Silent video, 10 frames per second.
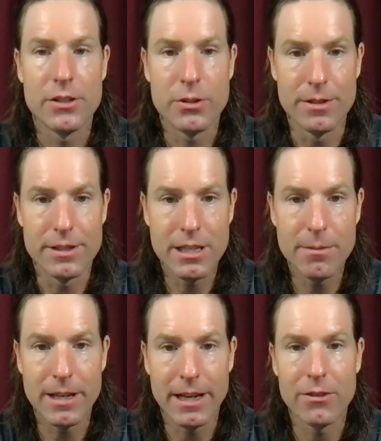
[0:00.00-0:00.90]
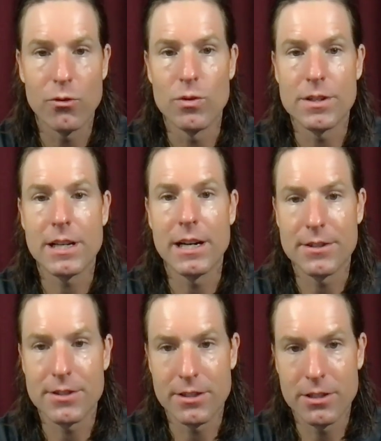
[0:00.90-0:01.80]
to intimidate was
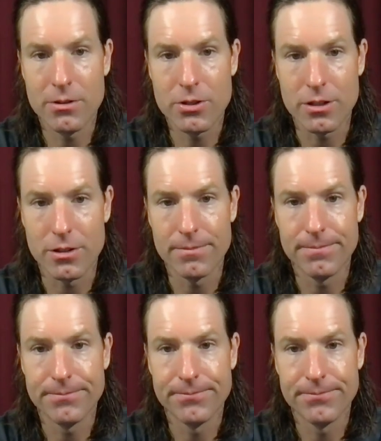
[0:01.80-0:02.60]
constitutional.